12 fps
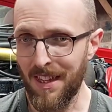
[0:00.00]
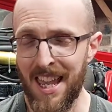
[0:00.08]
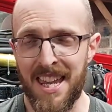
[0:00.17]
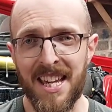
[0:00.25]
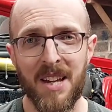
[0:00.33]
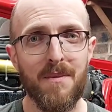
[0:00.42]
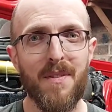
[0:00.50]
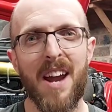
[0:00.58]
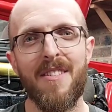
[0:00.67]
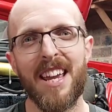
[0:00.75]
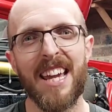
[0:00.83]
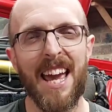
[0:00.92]
And it can
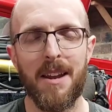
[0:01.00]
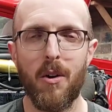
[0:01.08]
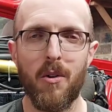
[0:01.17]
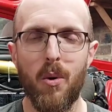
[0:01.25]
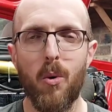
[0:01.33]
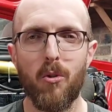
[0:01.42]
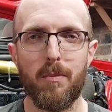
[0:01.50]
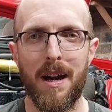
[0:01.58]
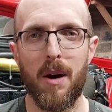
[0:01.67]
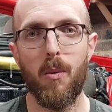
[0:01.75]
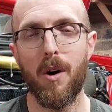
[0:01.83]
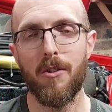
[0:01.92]
vary again on
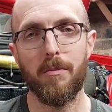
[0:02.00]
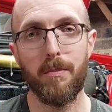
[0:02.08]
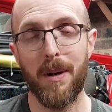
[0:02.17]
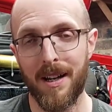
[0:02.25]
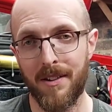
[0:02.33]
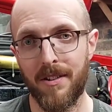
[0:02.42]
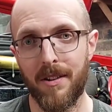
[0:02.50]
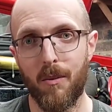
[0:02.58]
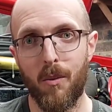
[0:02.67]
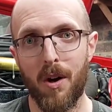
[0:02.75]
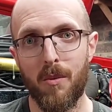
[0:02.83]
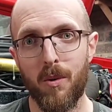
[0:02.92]
horsepower wise, but
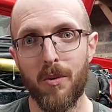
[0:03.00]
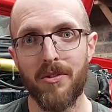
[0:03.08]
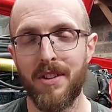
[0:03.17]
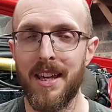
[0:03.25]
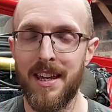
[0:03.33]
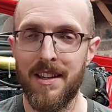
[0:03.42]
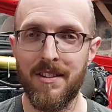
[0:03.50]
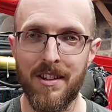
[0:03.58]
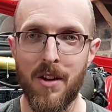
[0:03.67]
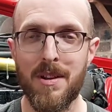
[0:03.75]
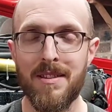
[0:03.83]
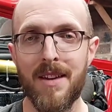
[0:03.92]
what I will say is
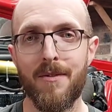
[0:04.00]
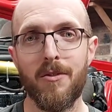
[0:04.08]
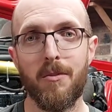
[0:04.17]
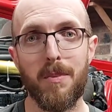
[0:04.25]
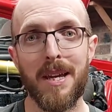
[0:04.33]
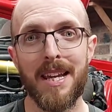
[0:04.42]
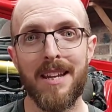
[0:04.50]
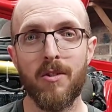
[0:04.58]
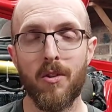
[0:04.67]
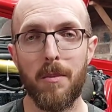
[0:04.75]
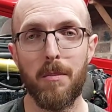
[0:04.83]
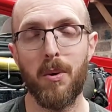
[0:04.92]
the only difference being is
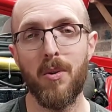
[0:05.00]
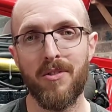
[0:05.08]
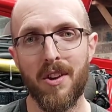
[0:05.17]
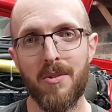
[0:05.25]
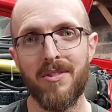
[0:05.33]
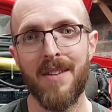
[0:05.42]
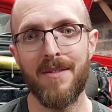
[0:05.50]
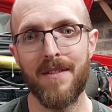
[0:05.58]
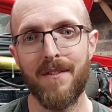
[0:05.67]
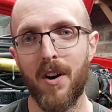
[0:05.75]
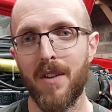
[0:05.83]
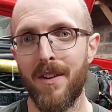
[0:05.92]
on the Punto
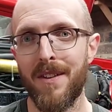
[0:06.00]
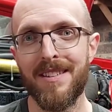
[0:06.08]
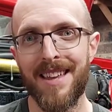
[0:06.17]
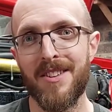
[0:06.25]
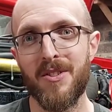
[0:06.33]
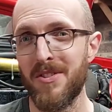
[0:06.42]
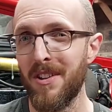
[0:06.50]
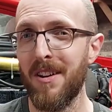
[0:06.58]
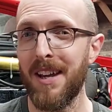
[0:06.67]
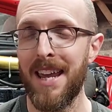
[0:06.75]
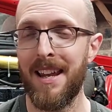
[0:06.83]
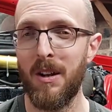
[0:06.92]
75. Now these engines are
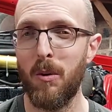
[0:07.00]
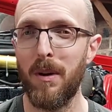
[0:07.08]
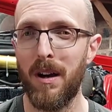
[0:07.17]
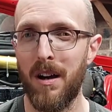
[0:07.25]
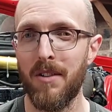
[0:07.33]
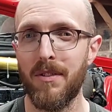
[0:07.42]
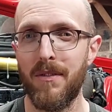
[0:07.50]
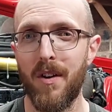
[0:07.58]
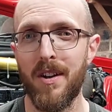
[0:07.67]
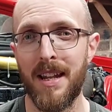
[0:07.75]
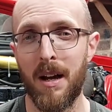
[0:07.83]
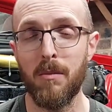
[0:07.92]
getting a little bit hard to
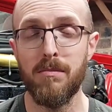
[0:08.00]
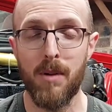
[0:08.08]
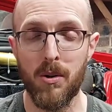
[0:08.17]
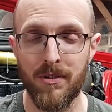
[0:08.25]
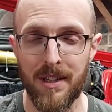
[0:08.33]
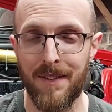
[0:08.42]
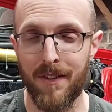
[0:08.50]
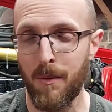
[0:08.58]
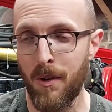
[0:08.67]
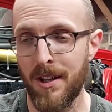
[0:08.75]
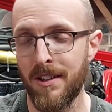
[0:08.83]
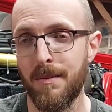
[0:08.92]
find now, mostly if I'm
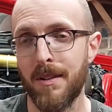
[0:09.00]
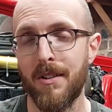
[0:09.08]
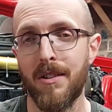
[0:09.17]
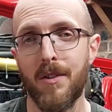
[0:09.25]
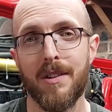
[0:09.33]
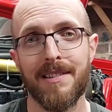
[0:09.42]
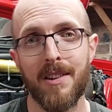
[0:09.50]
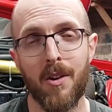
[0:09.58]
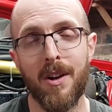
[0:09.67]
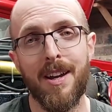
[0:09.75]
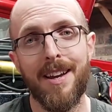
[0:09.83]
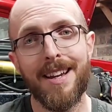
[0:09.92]
honest, because of us
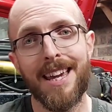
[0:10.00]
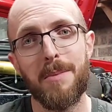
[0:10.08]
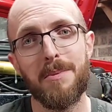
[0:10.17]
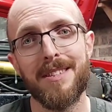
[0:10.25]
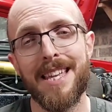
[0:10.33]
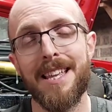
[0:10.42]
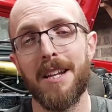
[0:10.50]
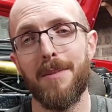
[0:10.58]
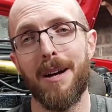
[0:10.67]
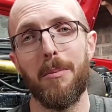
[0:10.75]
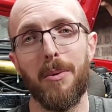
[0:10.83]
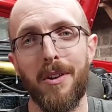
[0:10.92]
lot keep stealing them
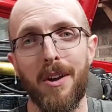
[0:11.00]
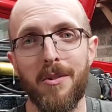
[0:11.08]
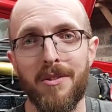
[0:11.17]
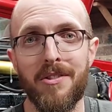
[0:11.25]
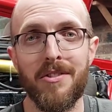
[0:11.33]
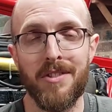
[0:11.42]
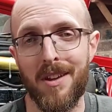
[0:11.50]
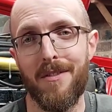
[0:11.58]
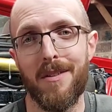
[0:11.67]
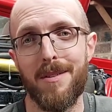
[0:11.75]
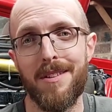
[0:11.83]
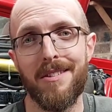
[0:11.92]
out of Puntos and
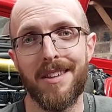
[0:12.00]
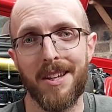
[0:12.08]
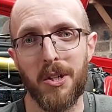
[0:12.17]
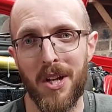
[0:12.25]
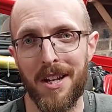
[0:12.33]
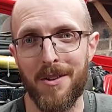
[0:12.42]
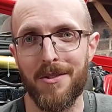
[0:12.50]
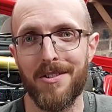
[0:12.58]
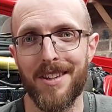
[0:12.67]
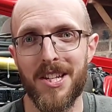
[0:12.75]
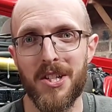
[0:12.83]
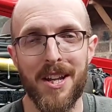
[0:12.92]
stuffing them into Cinquecentos and
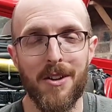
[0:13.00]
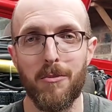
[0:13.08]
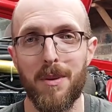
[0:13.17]
Seicentos.